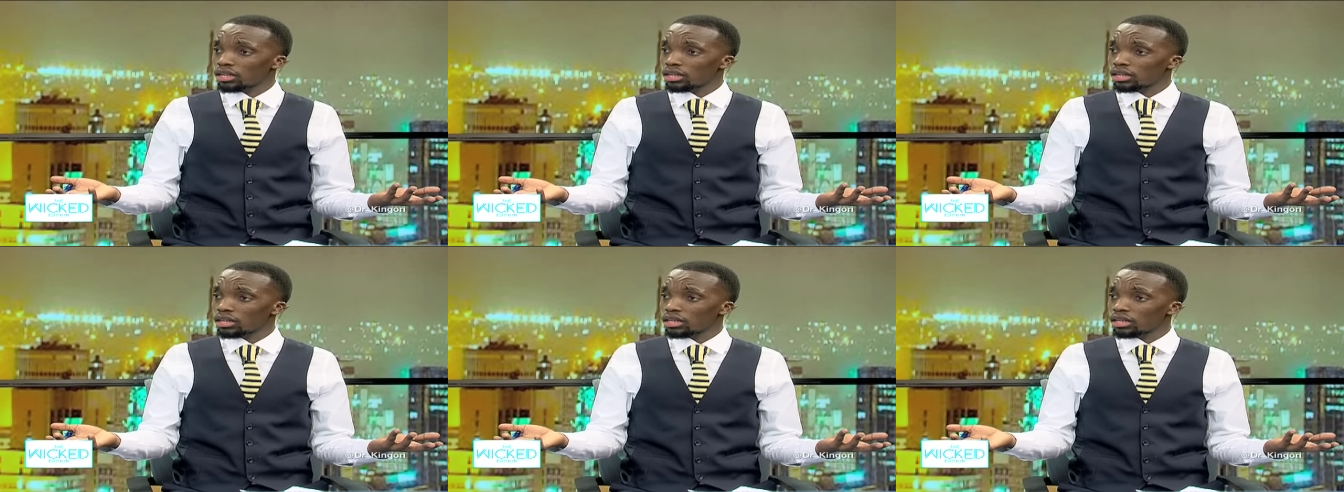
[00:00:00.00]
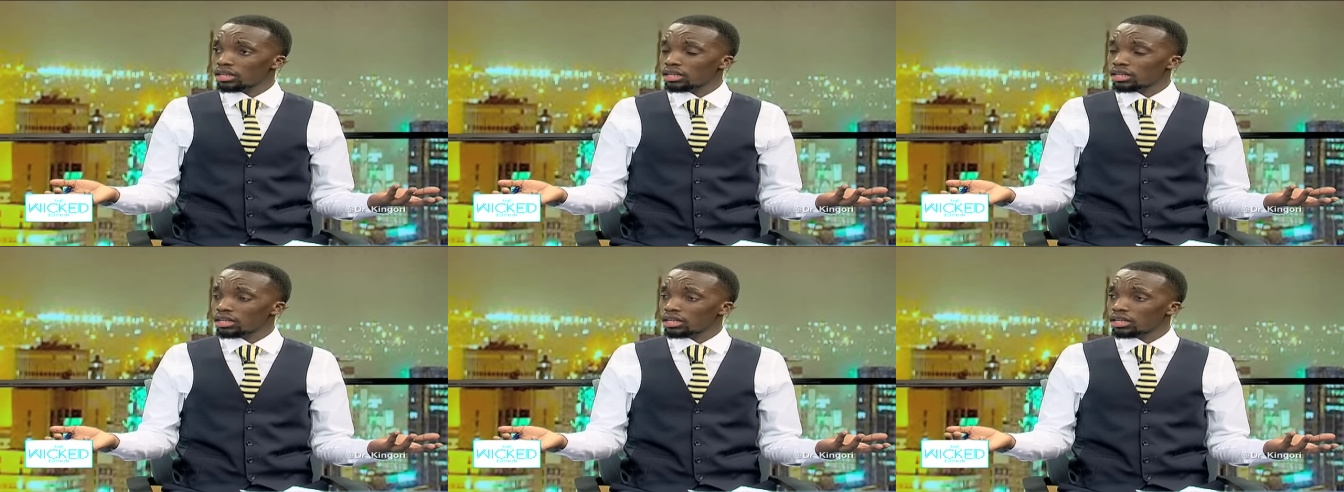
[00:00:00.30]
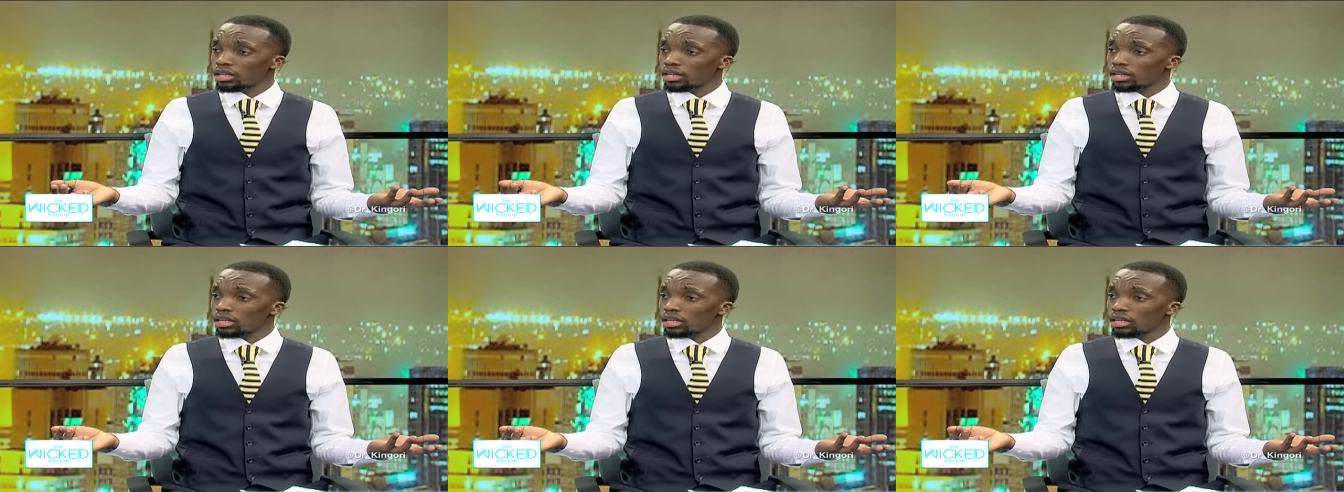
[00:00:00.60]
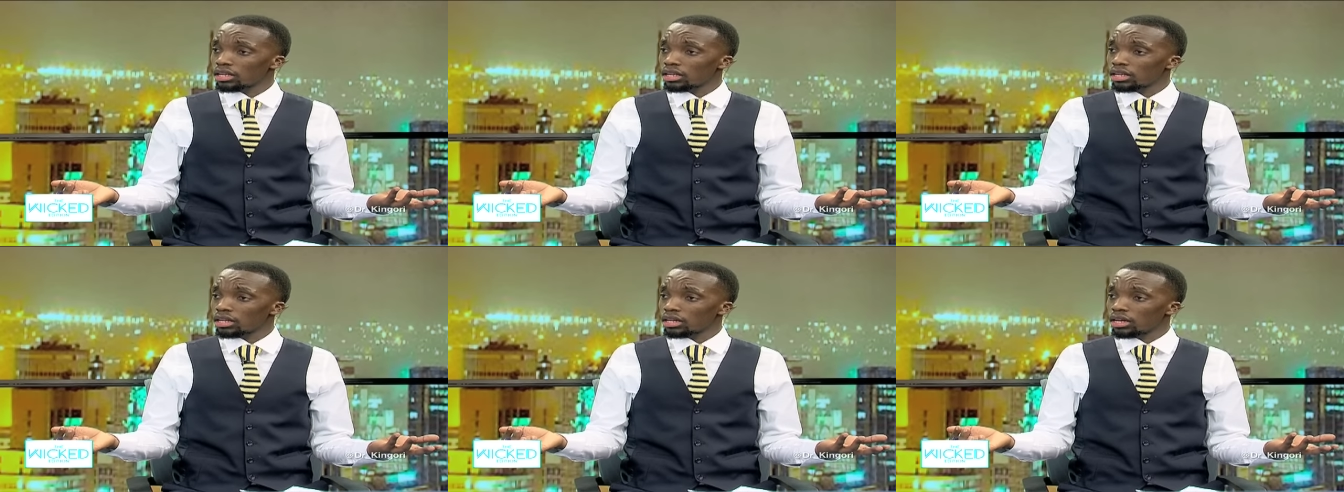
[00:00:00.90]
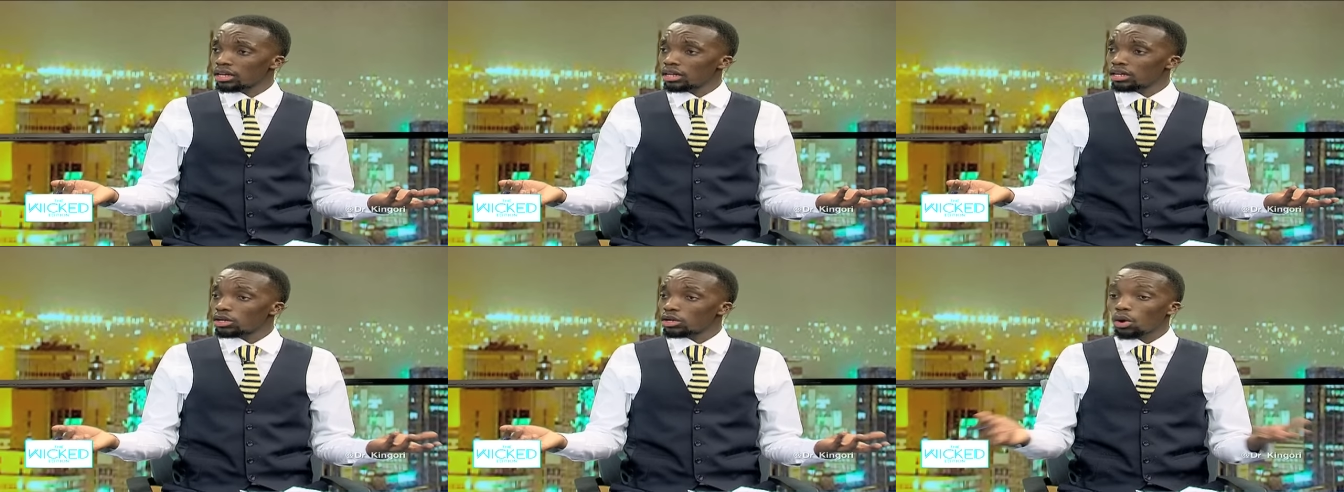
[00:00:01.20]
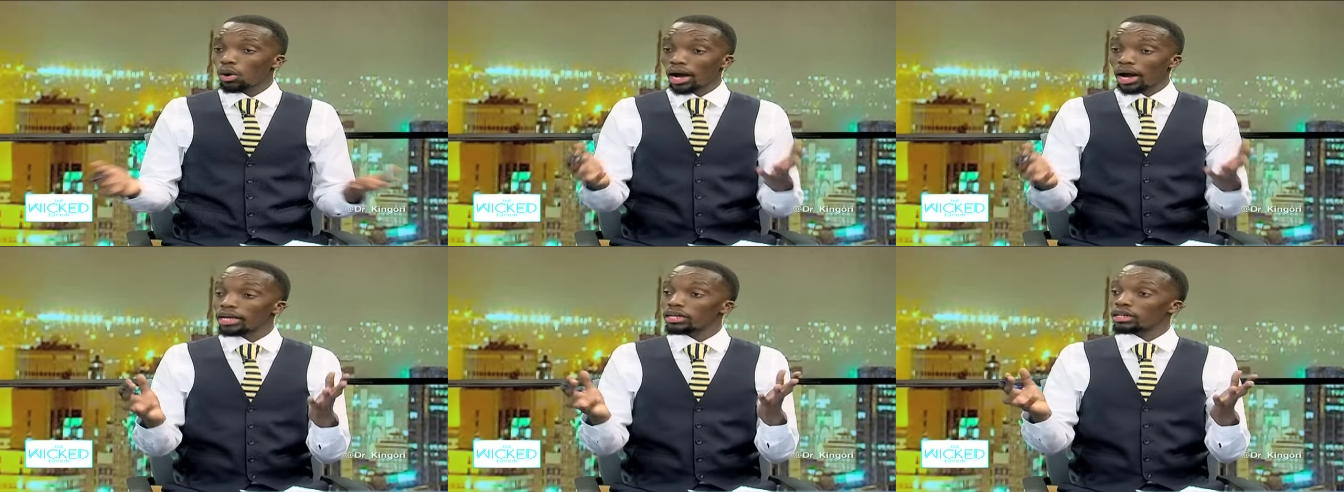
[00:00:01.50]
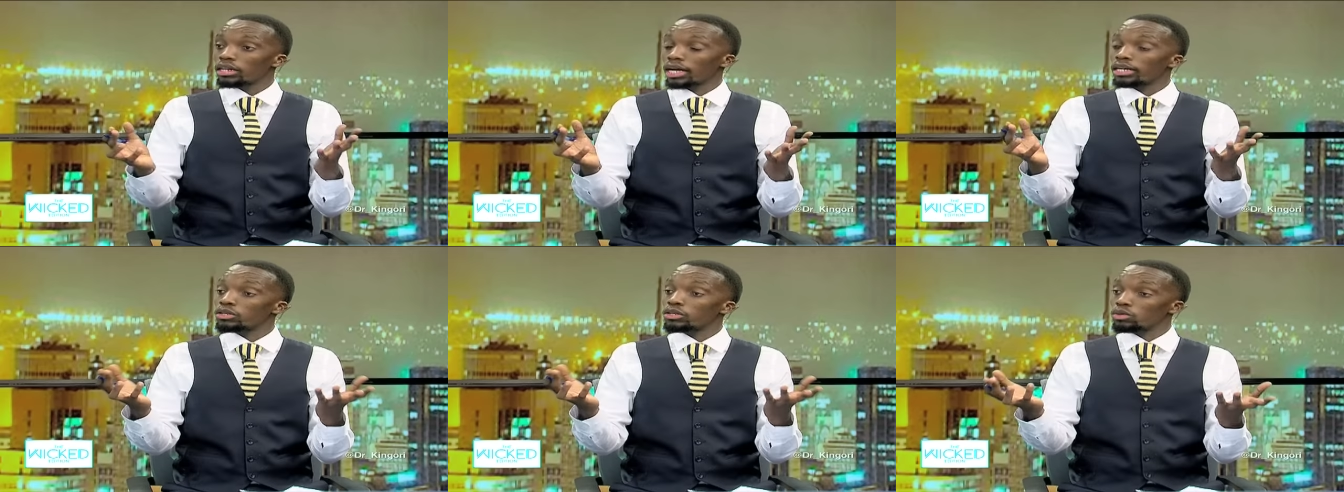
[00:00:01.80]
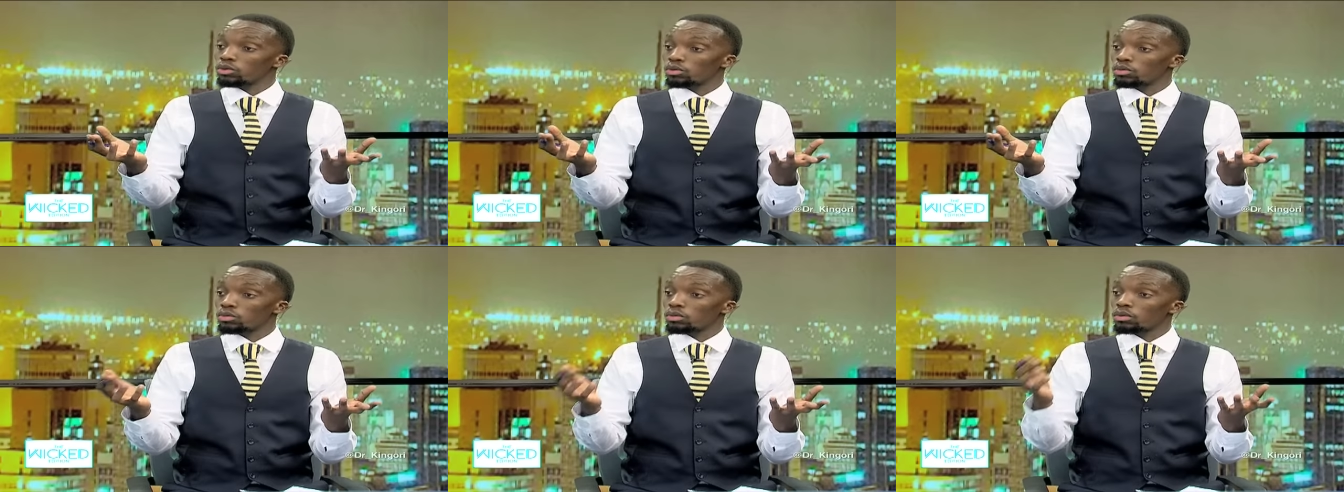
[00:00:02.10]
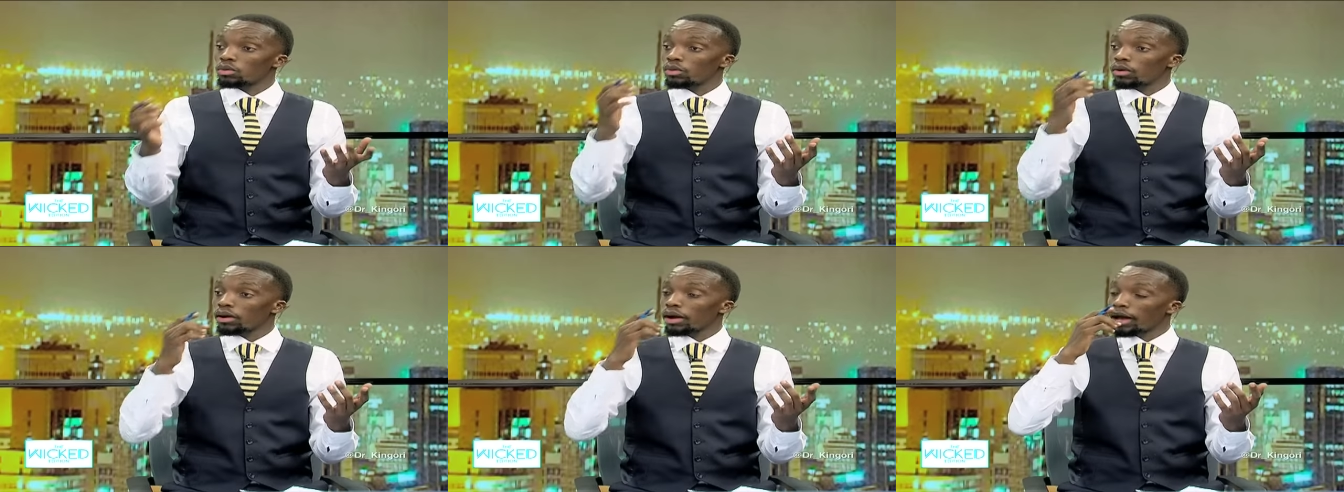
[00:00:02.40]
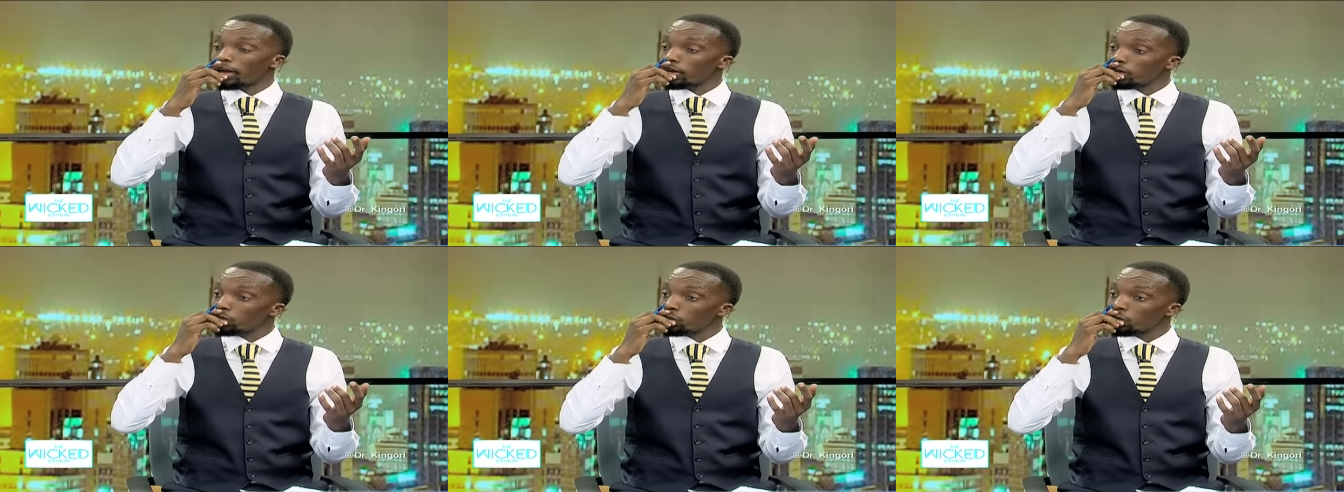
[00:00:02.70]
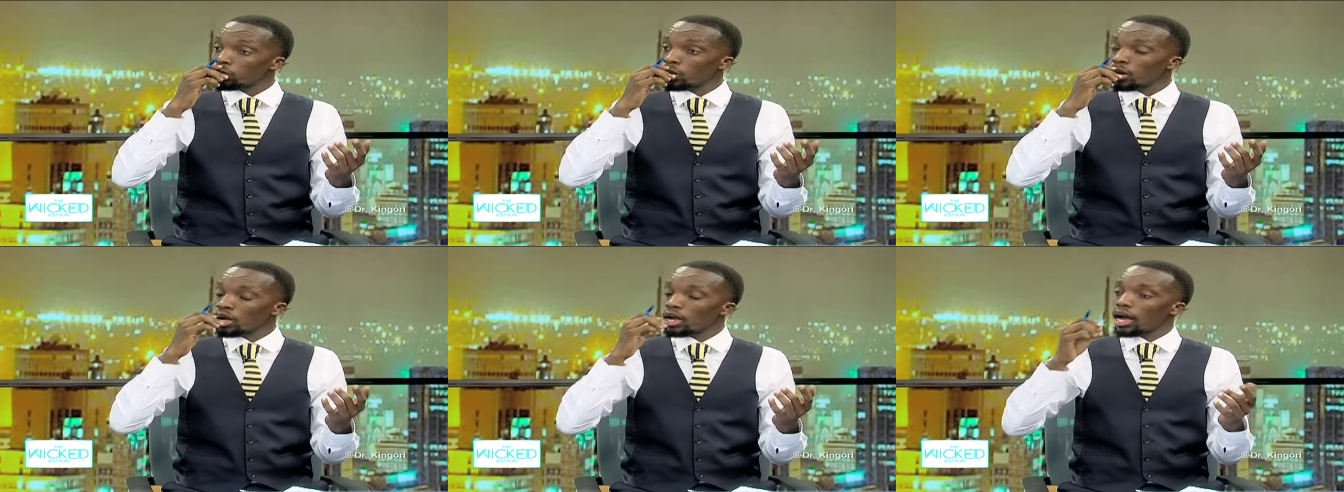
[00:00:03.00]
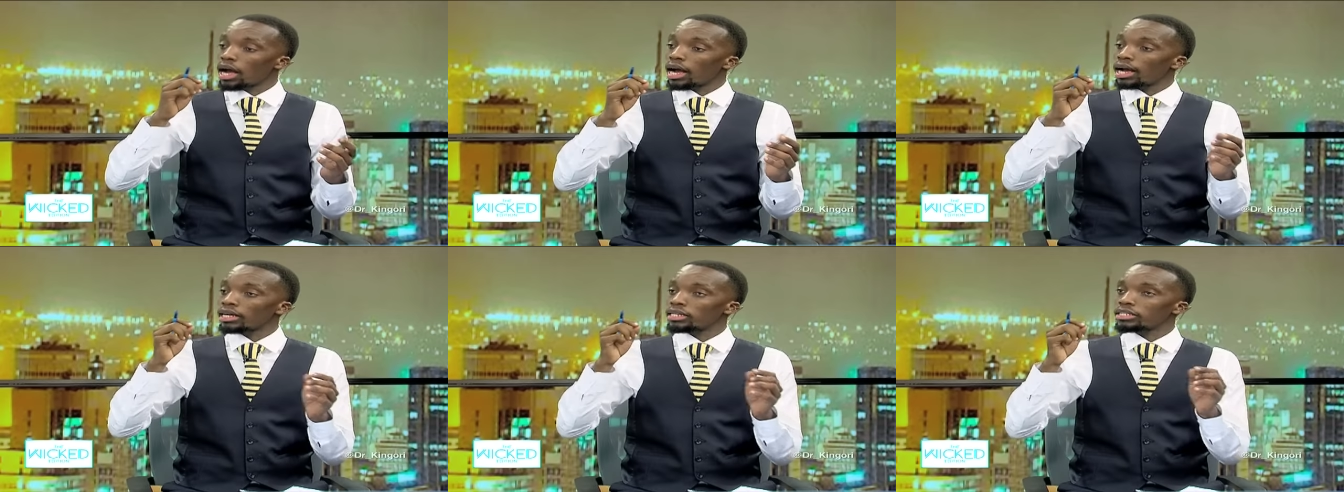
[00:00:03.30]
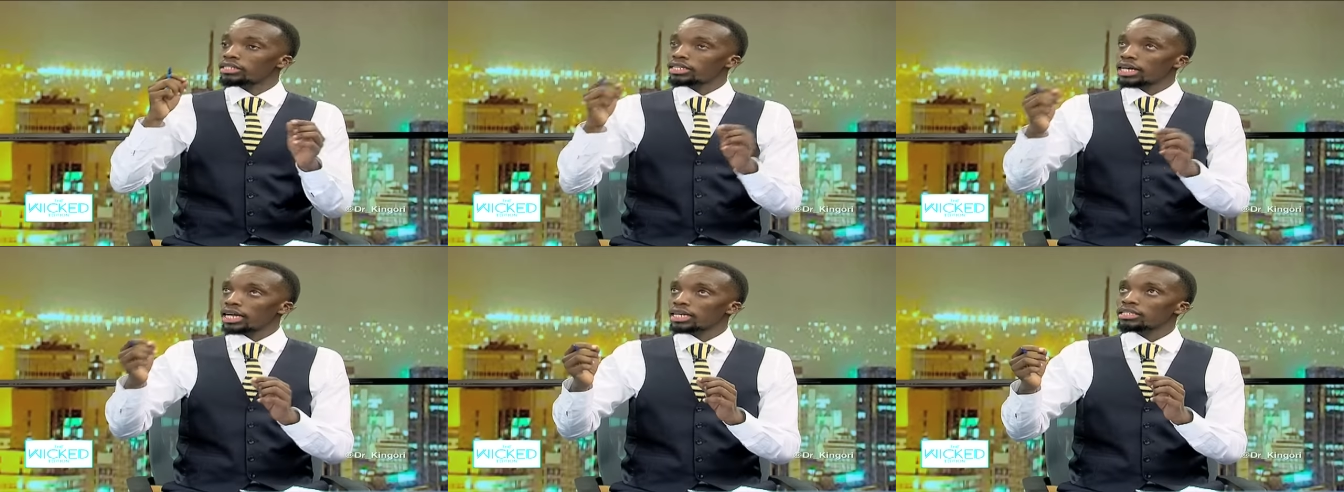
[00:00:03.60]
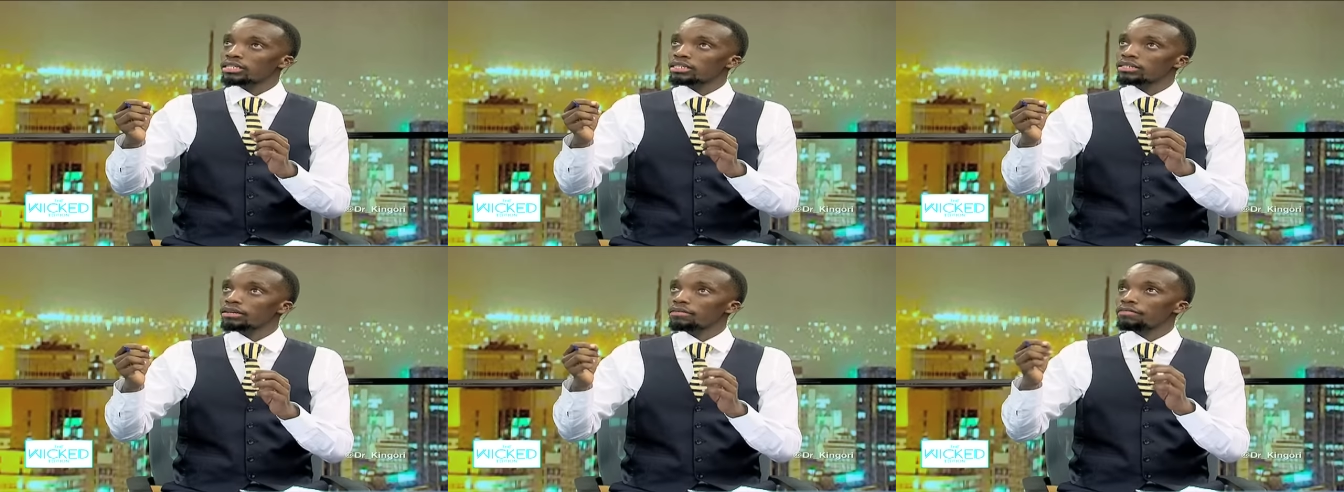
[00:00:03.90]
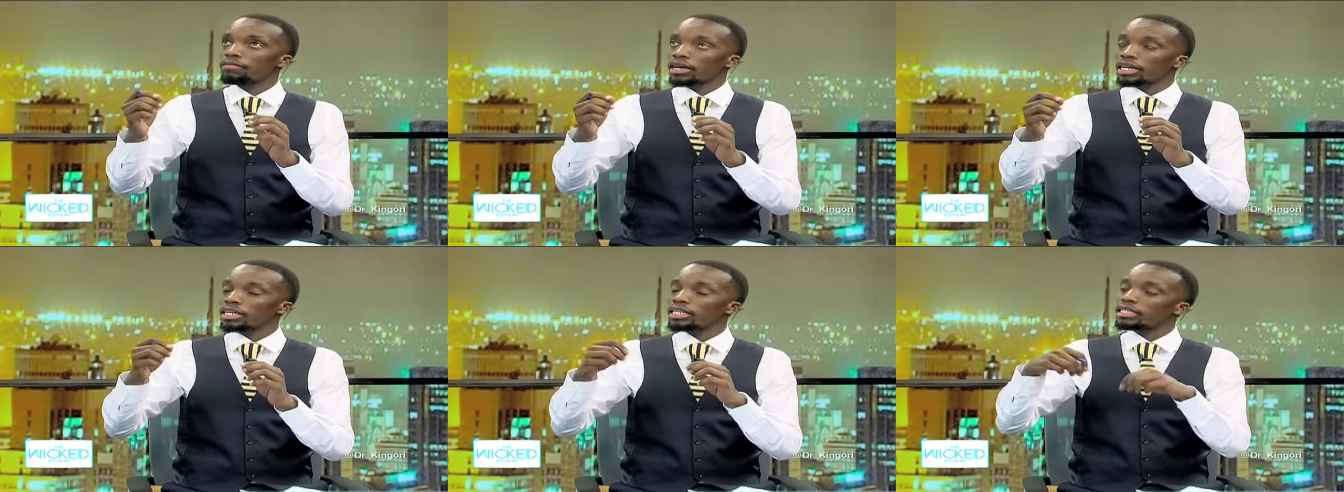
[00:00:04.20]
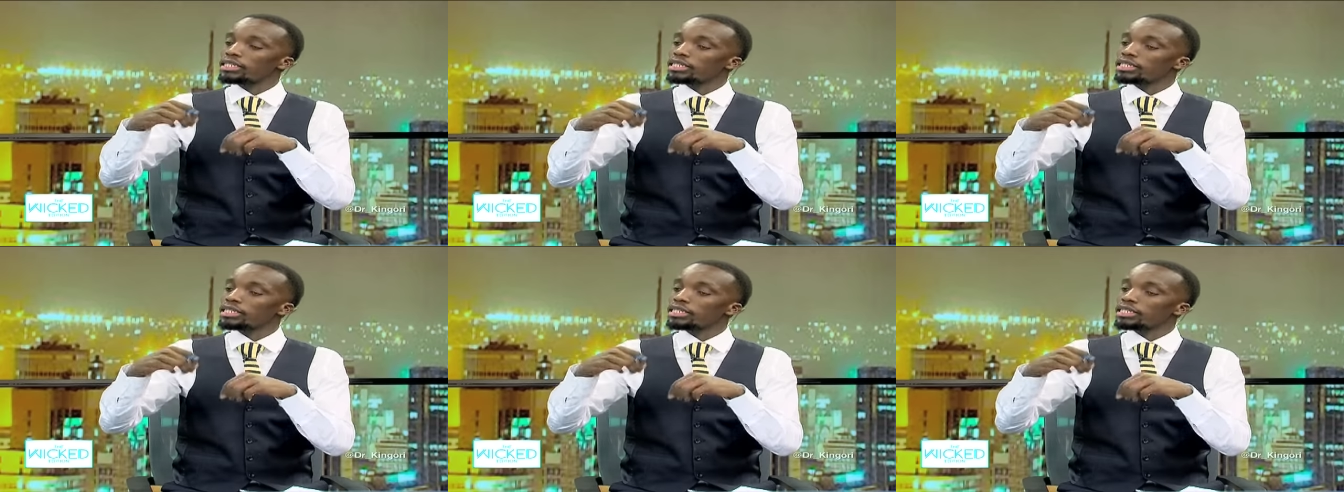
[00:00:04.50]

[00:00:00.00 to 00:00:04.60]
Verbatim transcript: don't believe me? No, I do. I just find it